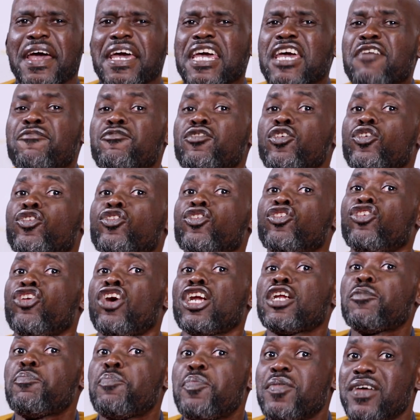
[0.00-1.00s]
If you do
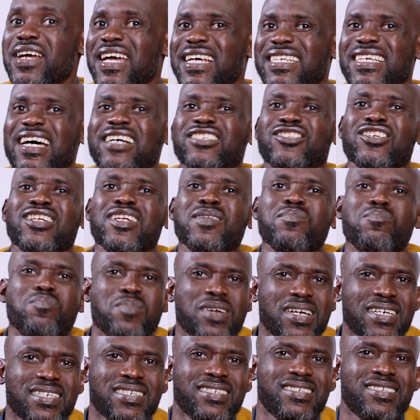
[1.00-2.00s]
not pray, it actually
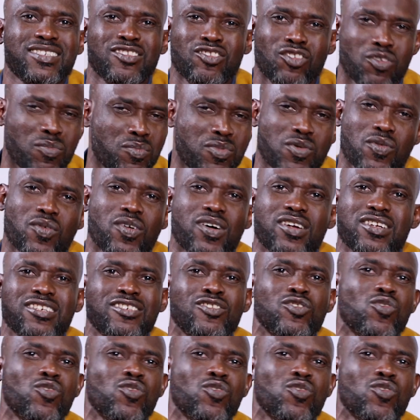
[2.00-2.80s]
means, number one,